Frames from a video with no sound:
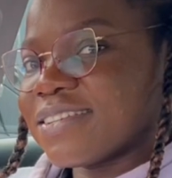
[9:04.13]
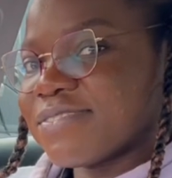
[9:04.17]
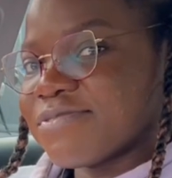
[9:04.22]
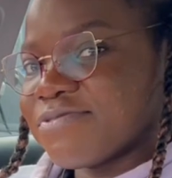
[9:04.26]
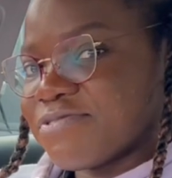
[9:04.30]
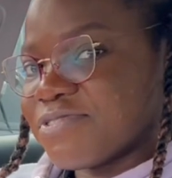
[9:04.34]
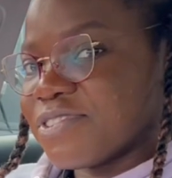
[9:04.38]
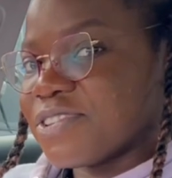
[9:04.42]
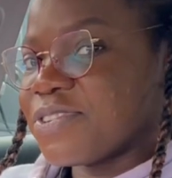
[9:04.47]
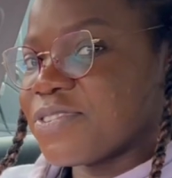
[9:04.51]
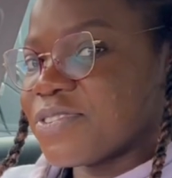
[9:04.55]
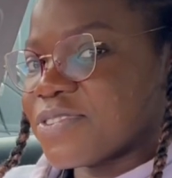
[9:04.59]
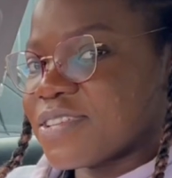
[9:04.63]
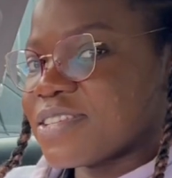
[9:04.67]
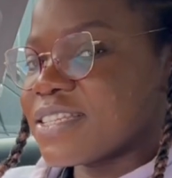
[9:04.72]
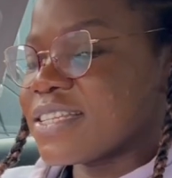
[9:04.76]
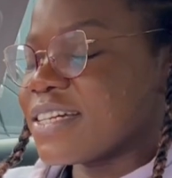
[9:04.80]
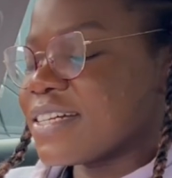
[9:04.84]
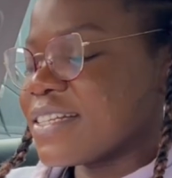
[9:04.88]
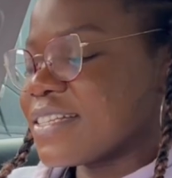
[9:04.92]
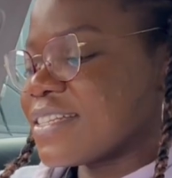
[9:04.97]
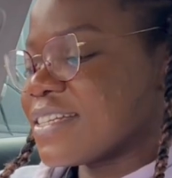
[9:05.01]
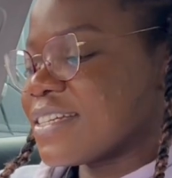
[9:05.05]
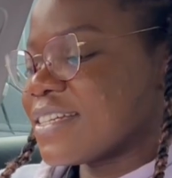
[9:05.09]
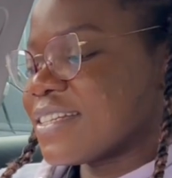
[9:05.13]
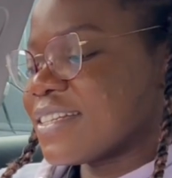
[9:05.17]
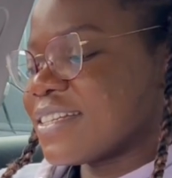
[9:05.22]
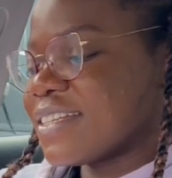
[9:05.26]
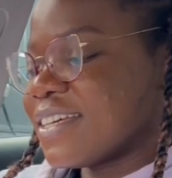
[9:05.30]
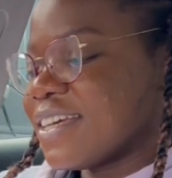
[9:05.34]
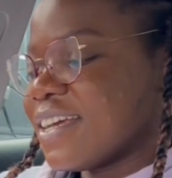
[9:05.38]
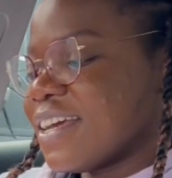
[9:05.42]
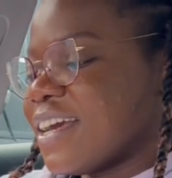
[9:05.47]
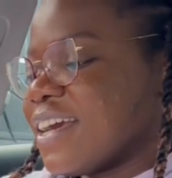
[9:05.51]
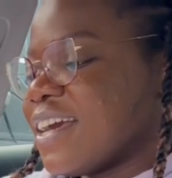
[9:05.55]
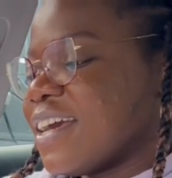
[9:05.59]
the video started.
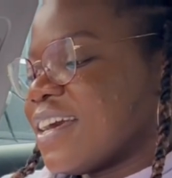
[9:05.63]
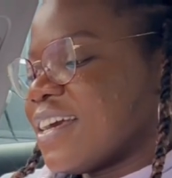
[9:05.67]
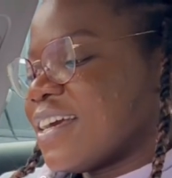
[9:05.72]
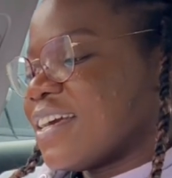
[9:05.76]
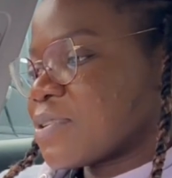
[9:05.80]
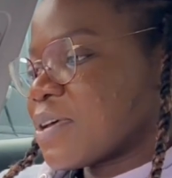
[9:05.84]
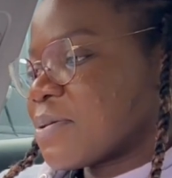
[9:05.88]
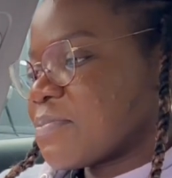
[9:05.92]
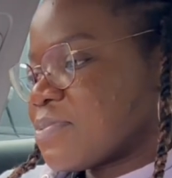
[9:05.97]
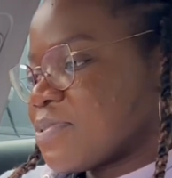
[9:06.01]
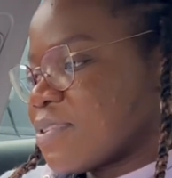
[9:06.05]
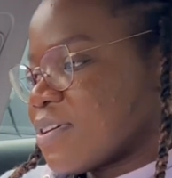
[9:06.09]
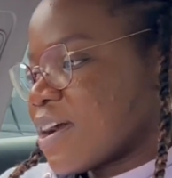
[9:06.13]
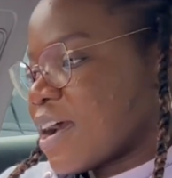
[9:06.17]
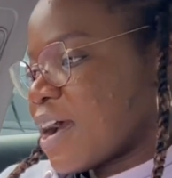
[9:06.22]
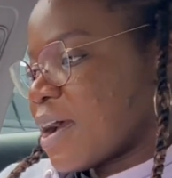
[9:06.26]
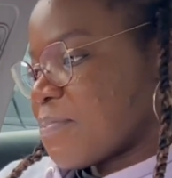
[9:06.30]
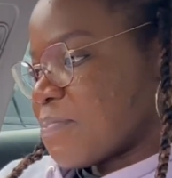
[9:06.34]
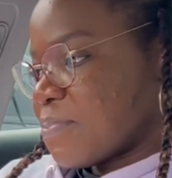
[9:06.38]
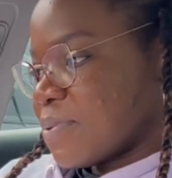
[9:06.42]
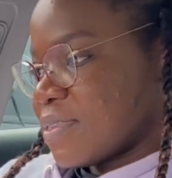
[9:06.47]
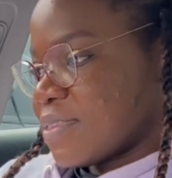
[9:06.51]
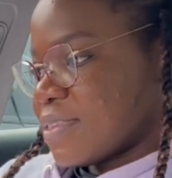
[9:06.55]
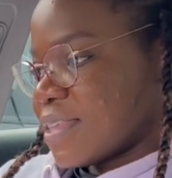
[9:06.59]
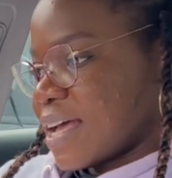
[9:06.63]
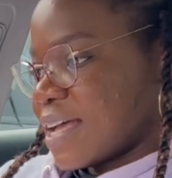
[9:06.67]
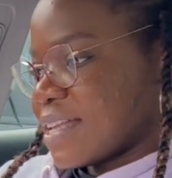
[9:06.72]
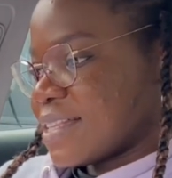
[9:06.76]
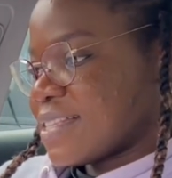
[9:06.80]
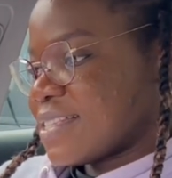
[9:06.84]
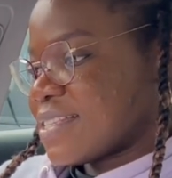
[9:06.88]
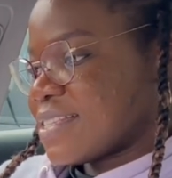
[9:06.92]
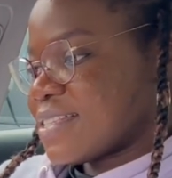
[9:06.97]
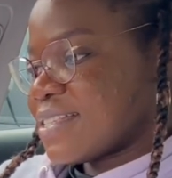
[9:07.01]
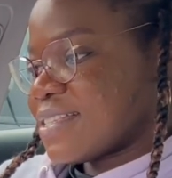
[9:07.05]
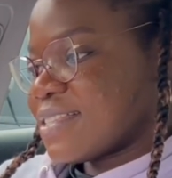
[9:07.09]
So I'm so happy that
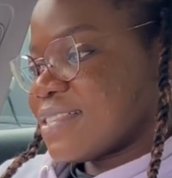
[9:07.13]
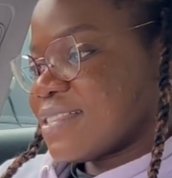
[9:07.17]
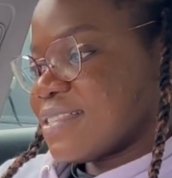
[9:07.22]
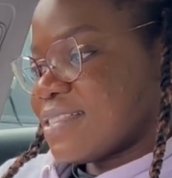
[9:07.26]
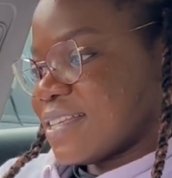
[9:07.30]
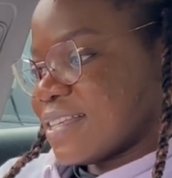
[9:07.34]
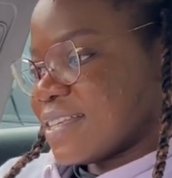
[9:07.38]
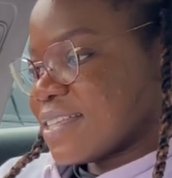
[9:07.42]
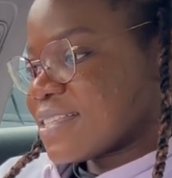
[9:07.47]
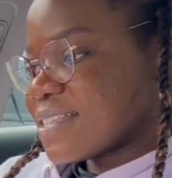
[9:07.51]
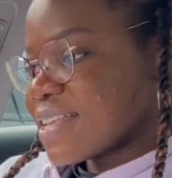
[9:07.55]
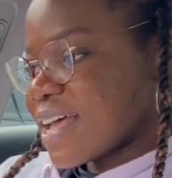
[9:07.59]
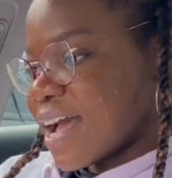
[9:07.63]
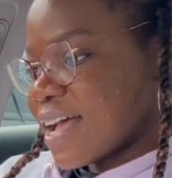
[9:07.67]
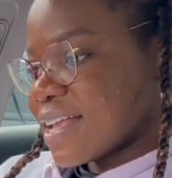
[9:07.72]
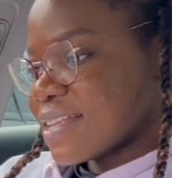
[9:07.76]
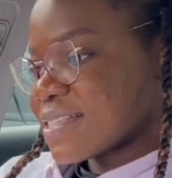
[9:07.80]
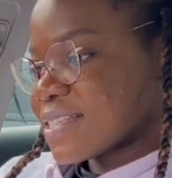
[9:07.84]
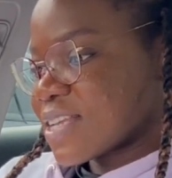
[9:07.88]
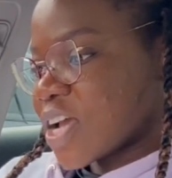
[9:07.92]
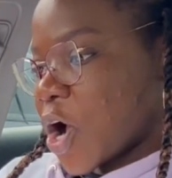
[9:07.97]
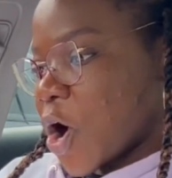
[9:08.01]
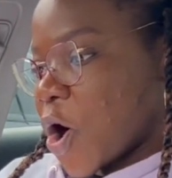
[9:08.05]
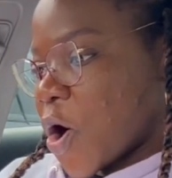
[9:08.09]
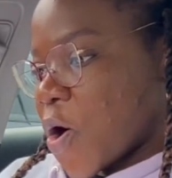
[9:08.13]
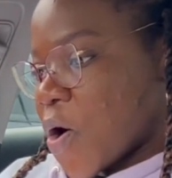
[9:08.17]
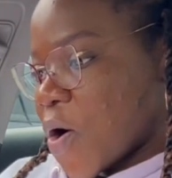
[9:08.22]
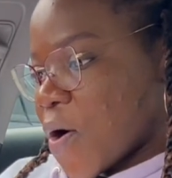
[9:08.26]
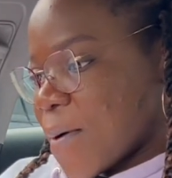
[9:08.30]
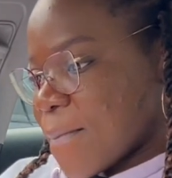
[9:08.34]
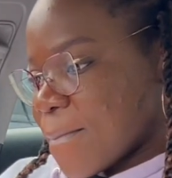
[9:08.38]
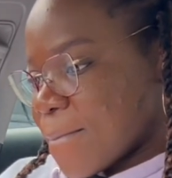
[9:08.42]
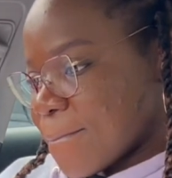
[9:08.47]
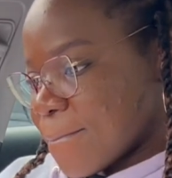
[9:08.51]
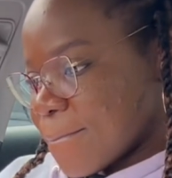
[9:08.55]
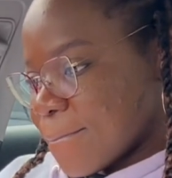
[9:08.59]
this has
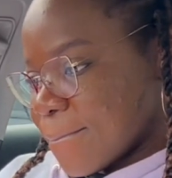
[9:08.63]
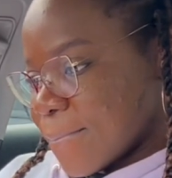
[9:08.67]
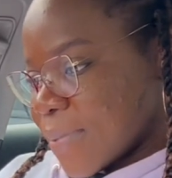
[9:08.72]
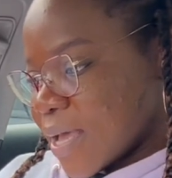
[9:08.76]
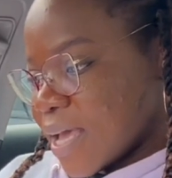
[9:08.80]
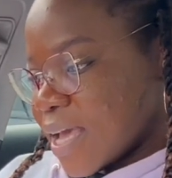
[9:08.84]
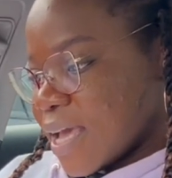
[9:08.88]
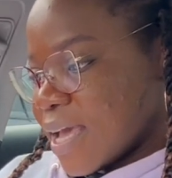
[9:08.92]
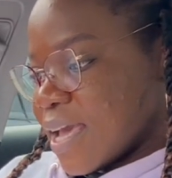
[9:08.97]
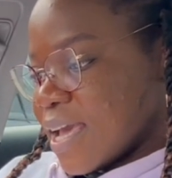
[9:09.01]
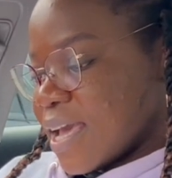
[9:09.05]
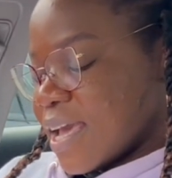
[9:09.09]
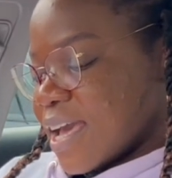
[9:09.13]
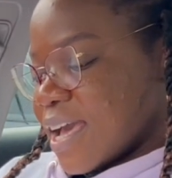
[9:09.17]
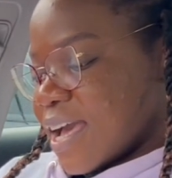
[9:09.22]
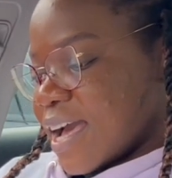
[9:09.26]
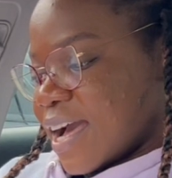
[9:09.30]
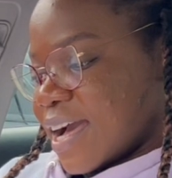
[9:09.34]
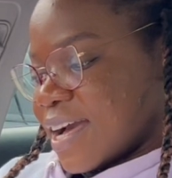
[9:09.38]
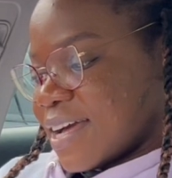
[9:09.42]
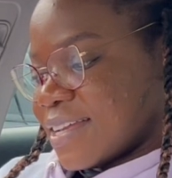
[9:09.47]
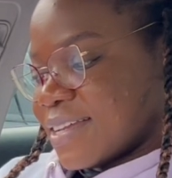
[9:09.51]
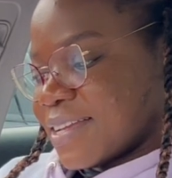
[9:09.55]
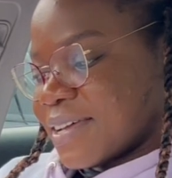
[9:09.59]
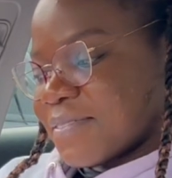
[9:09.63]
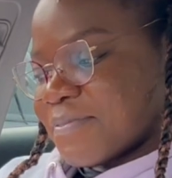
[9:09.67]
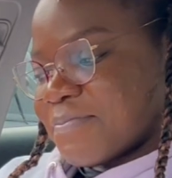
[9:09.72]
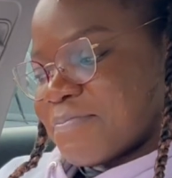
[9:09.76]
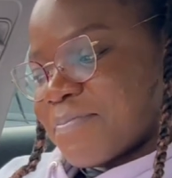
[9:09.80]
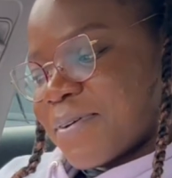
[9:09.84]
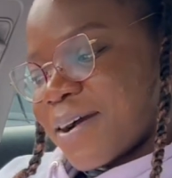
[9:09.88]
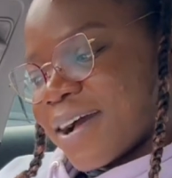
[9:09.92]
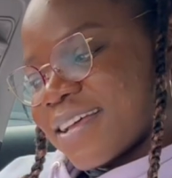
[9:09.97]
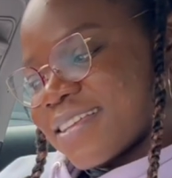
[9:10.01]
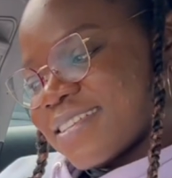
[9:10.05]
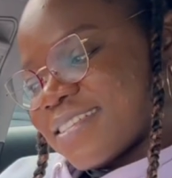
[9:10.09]
come and I've
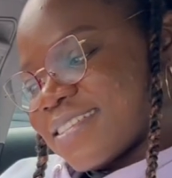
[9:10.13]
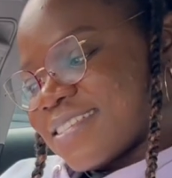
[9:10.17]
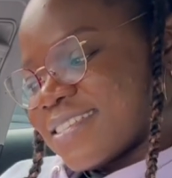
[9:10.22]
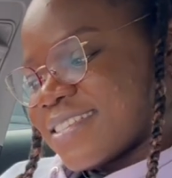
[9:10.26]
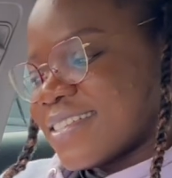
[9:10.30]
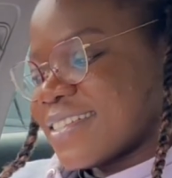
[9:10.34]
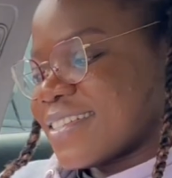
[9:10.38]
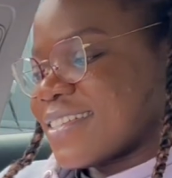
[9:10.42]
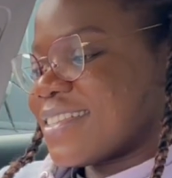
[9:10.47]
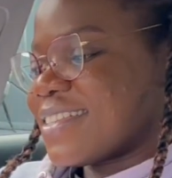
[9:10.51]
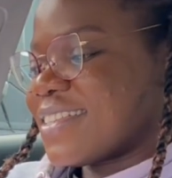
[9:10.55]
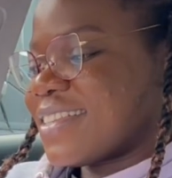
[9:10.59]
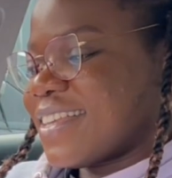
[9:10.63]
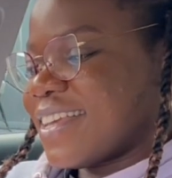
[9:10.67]
passed it.